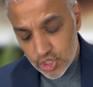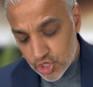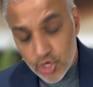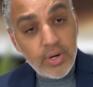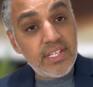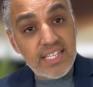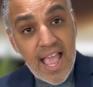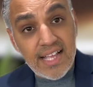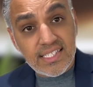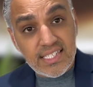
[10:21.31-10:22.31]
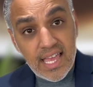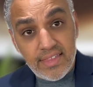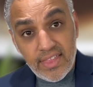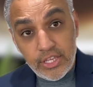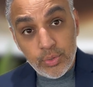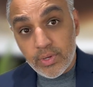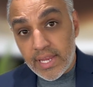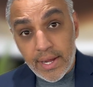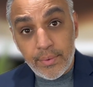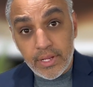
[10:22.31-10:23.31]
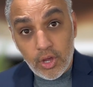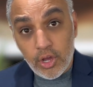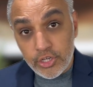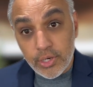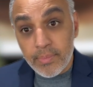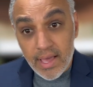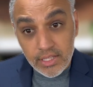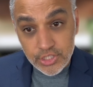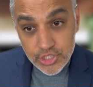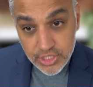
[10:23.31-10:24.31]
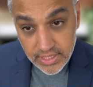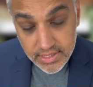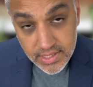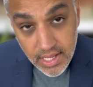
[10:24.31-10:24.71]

current asset that you carry on your balance sheet.